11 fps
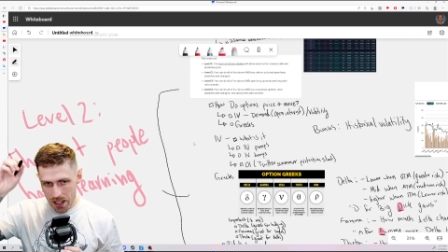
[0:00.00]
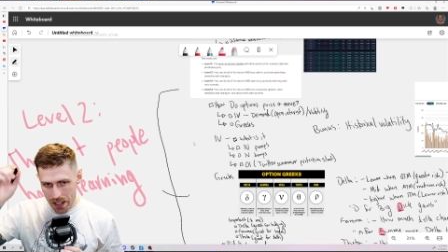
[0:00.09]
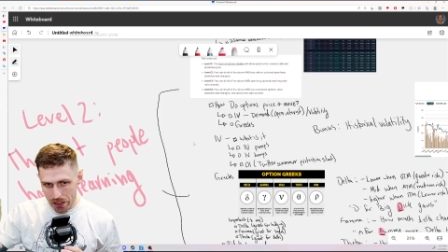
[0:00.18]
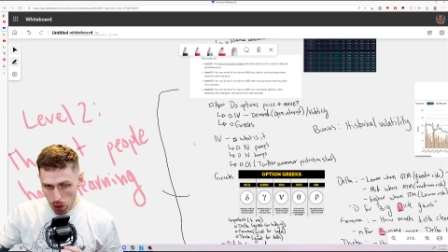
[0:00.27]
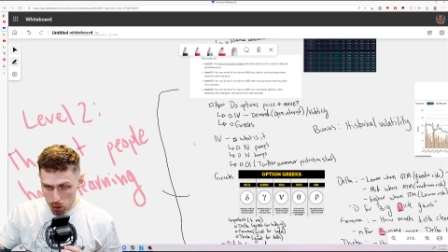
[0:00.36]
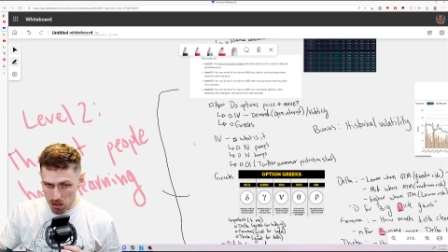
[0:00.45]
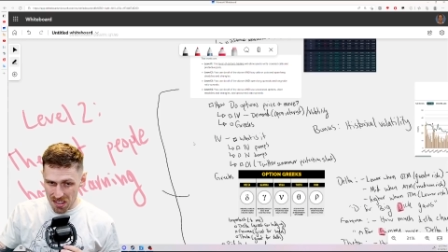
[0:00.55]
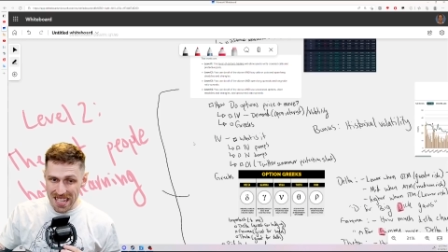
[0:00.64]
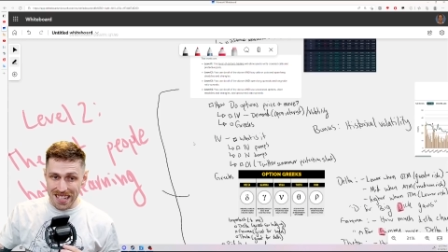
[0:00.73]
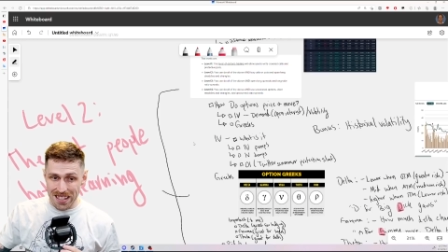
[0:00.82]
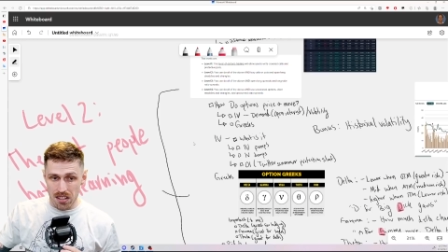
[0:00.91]
And those
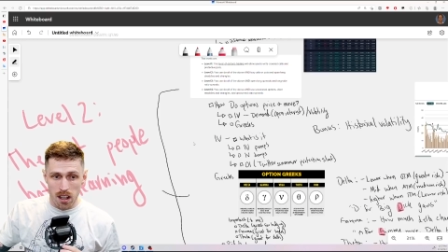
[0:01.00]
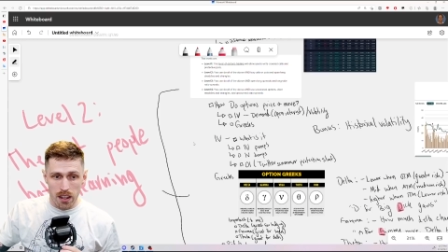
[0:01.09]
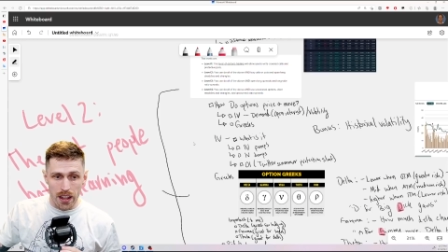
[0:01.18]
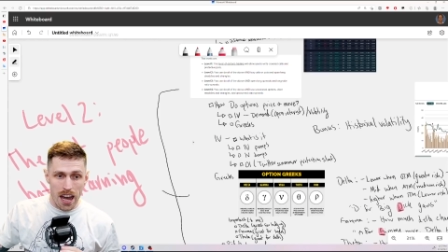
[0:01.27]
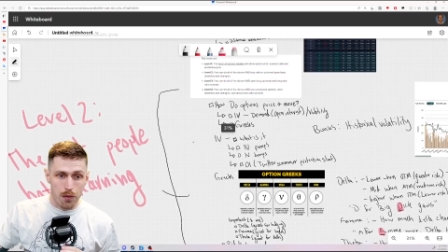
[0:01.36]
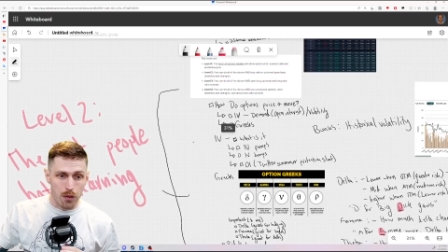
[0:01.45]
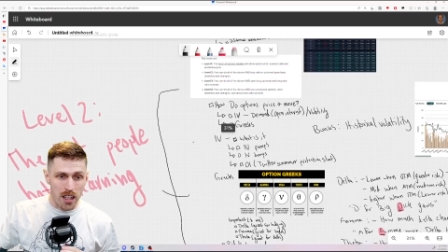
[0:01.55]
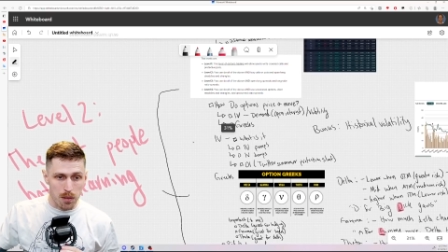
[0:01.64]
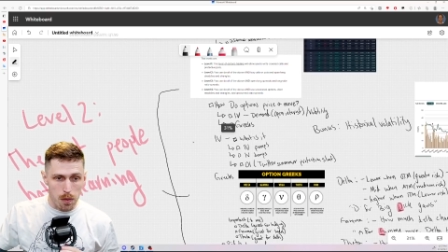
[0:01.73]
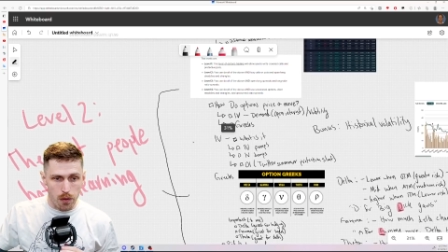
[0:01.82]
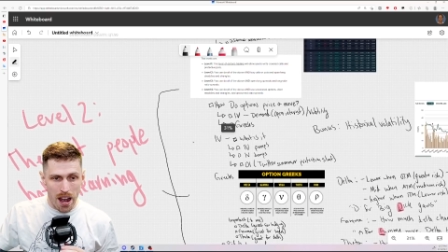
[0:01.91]
things that I find to
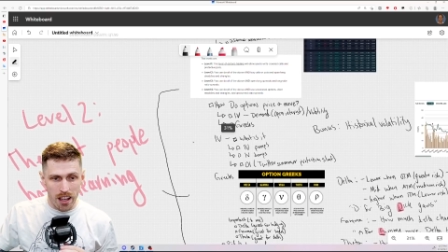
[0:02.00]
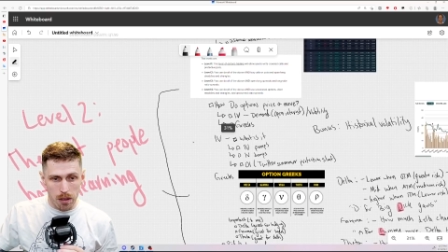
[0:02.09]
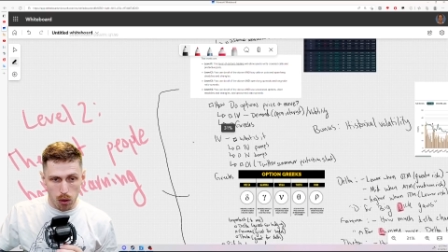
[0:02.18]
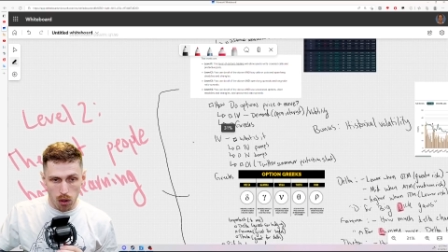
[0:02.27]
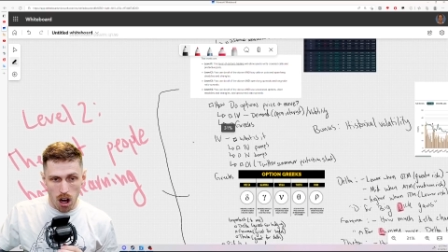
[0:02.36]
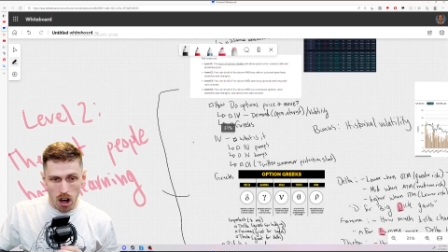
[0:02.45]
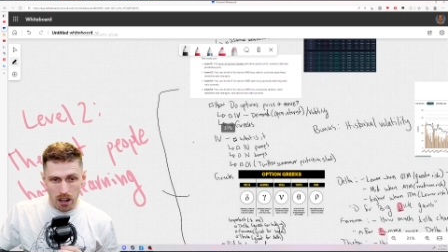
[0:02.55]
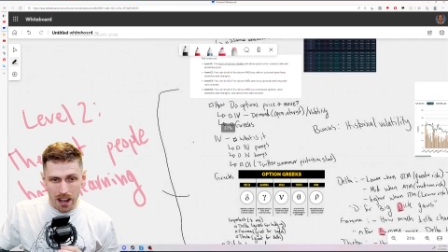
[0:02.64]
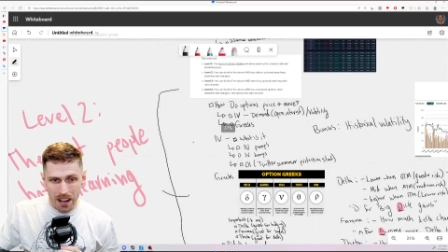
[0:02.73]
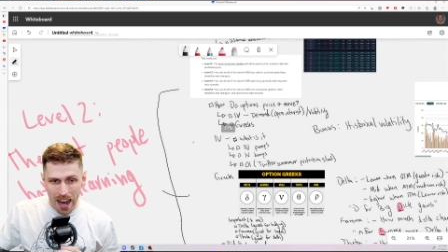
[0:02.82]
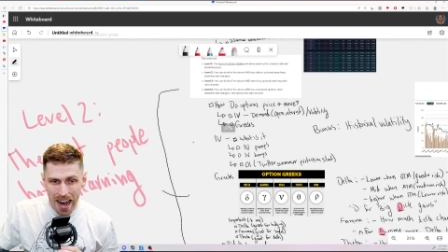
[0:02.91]
be valuable are
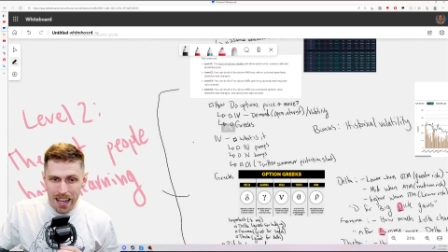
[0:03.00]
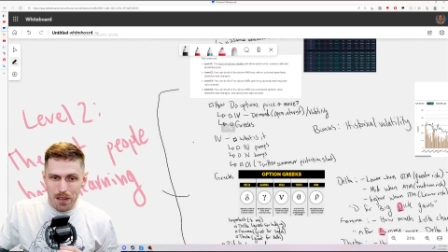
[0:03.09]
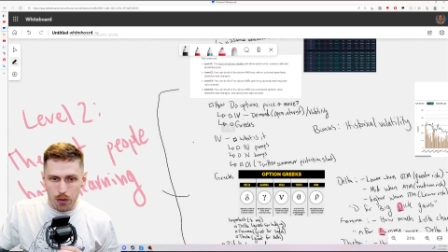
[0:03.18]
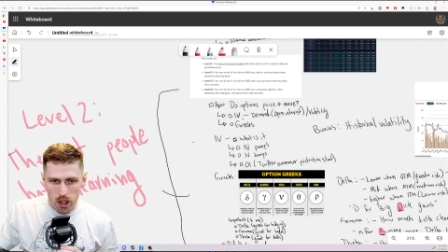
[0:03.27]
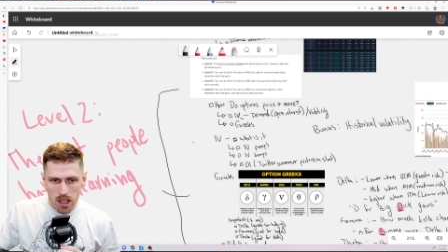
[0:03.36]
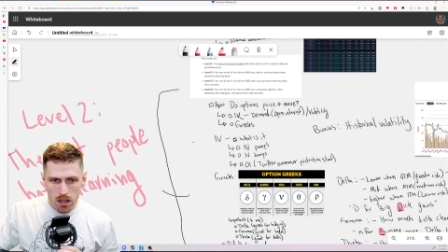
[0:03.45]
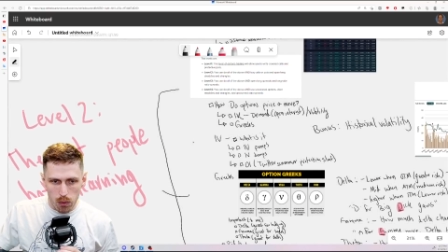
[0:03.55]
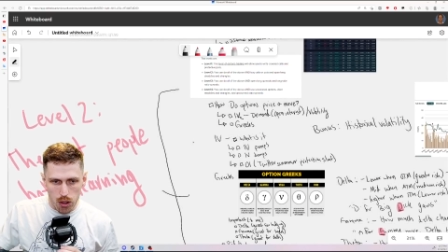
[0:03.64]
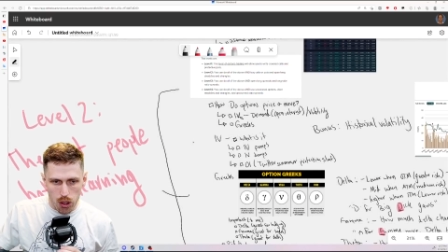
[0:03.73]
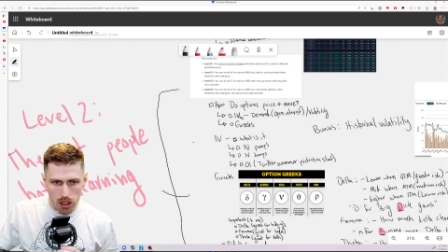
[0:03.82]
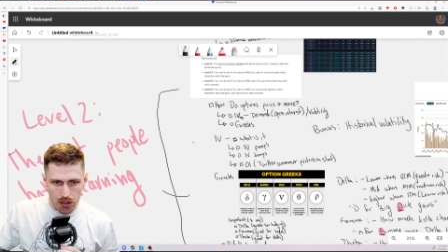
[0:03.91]
IV,
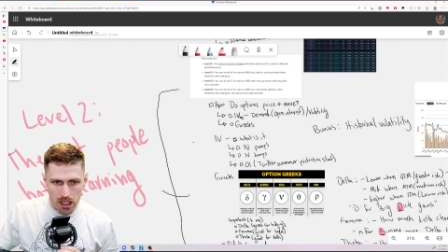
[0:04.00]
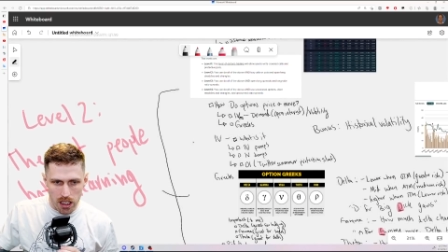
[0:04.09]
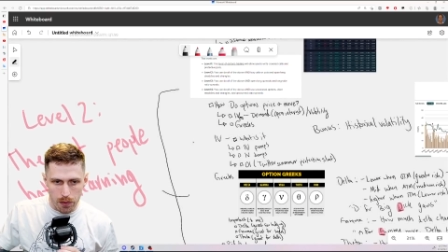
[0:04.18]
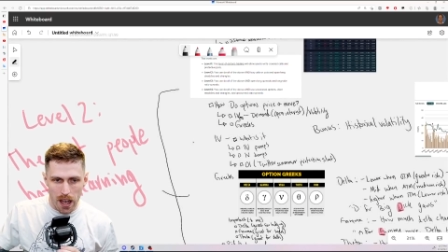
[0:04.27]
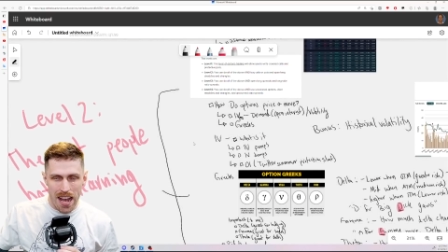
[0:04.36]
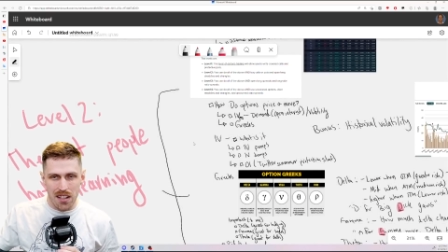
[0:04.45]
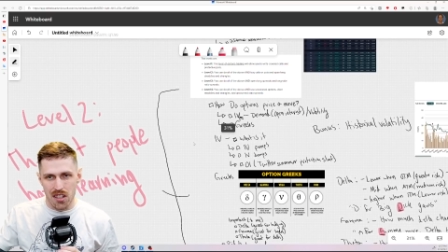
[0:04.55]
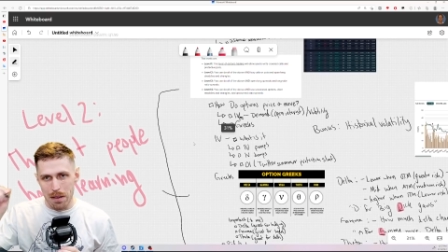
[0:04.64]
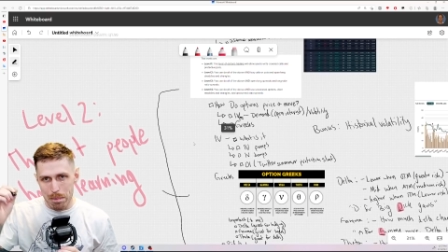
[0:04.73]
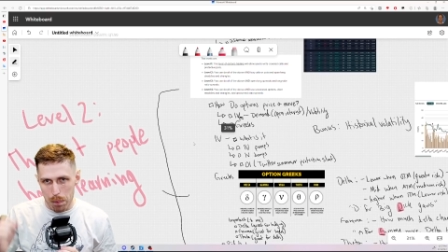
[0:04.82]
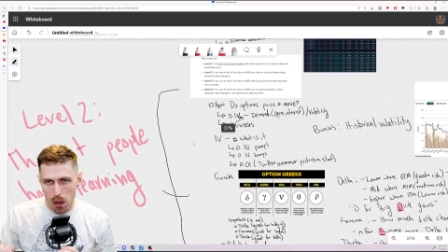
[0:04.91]
which you can think of as
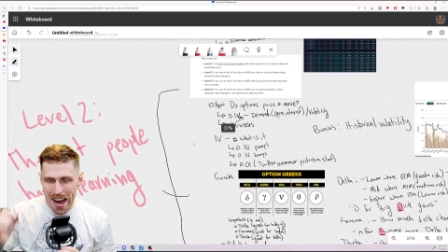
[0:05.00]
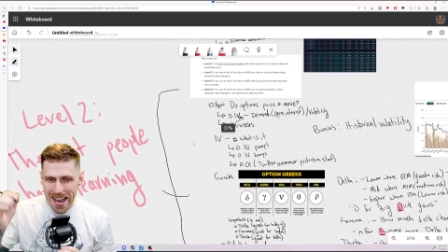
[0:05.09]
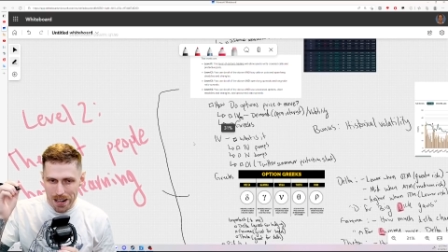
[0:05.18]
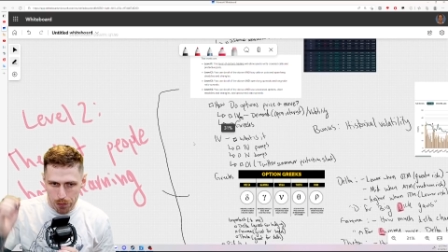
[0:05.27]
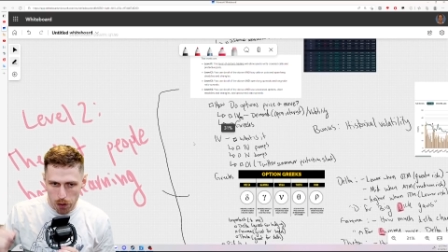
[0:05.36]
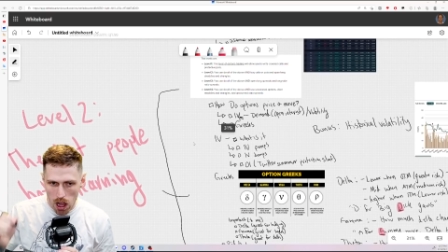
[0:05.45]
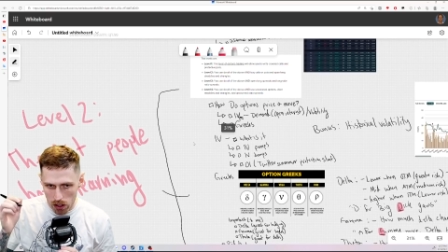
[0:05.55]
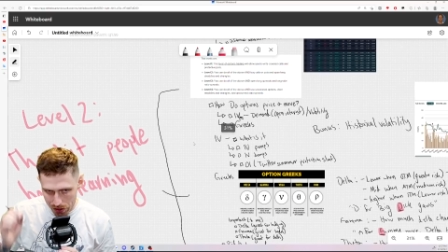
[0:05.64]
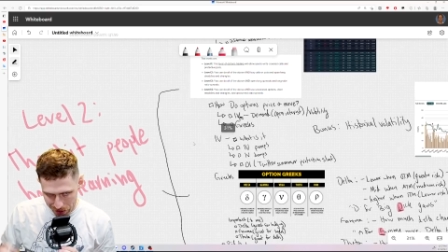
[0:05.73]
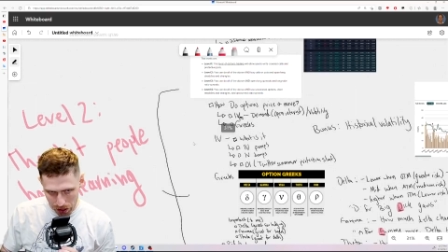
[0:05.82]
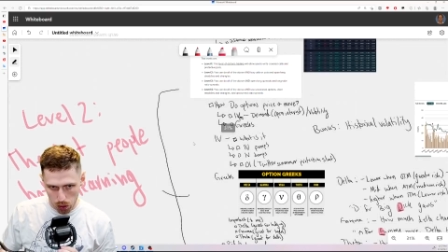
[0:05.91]
implied
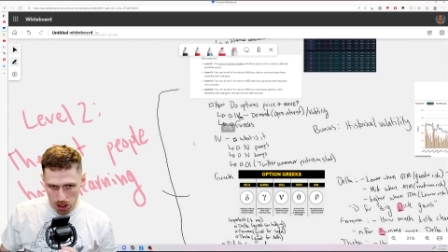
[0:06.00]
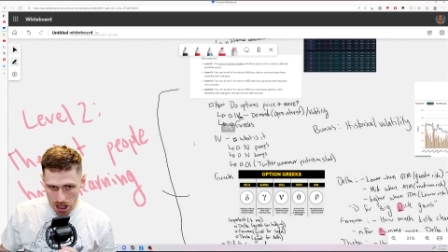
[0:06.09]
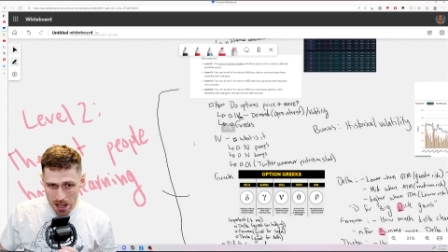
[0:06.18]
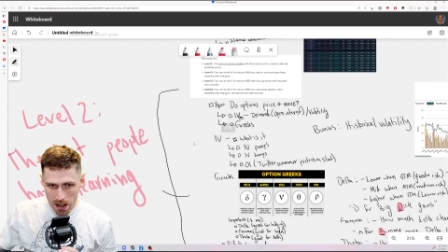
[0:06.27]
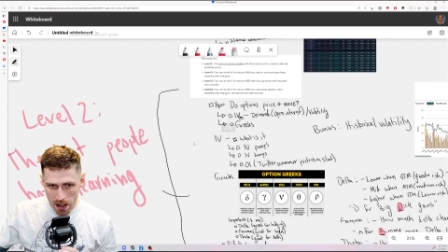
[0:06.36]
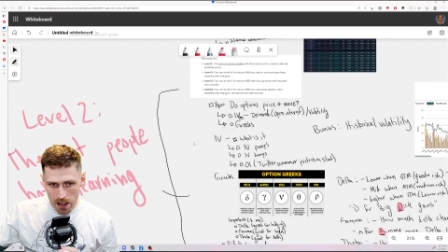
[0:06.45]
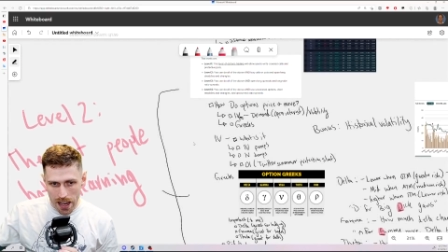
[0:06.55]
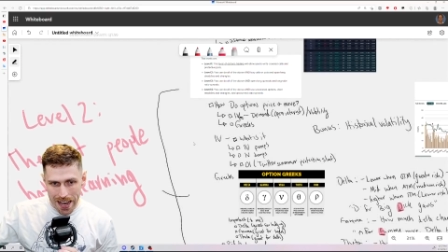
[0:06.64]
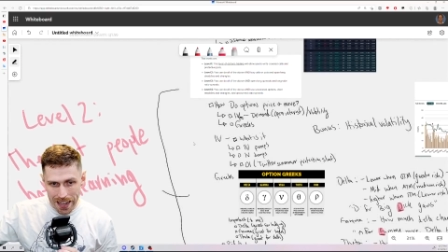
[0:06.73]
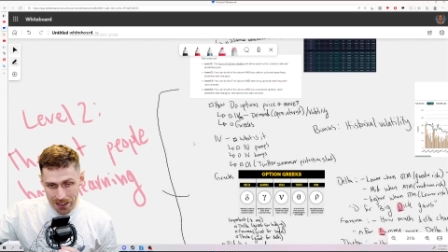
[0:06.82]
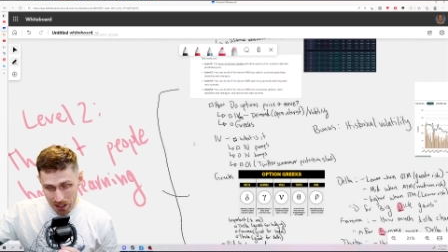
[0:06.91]
volatility,
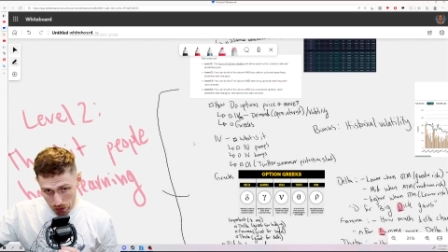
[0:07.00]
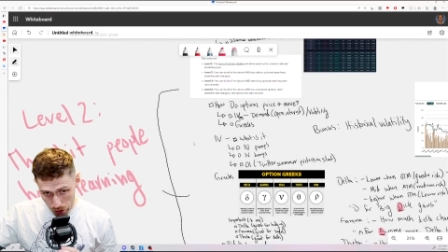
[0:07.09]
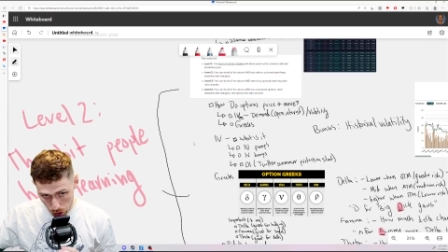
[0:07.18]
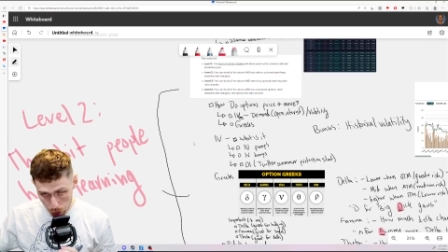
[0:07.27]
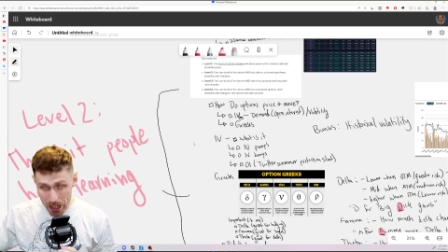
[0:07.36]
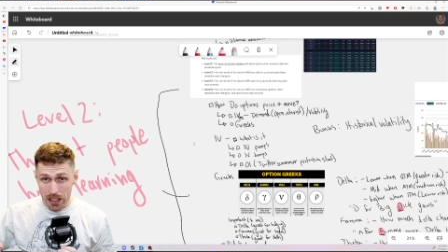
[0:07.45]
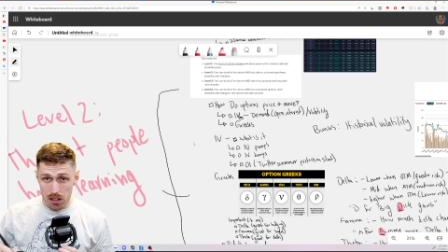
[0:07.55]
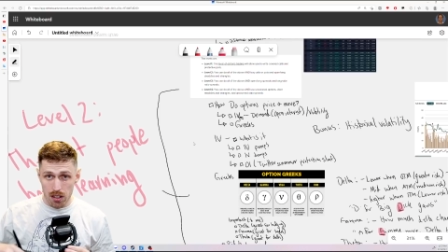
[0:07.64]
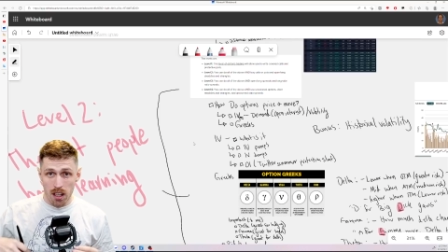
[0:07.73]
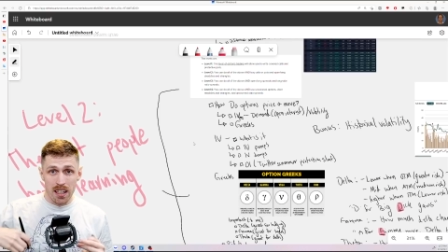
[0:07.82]
and the Greeks.